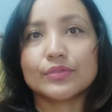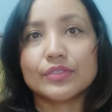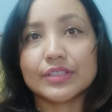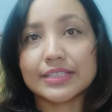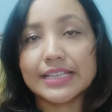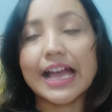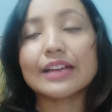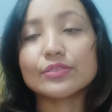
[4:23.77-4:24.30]
the
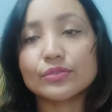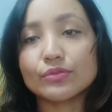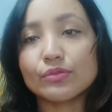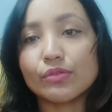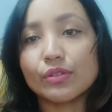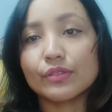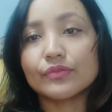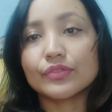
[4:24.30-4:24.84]
shadow
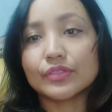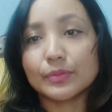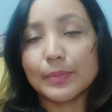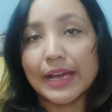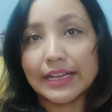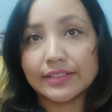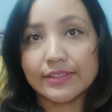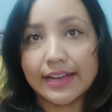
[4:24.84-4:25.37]
of the
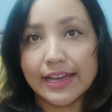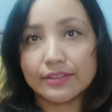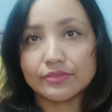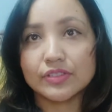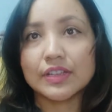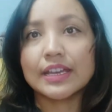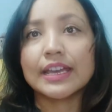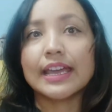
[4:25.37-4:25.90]

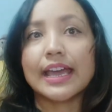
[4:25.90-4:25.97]
background,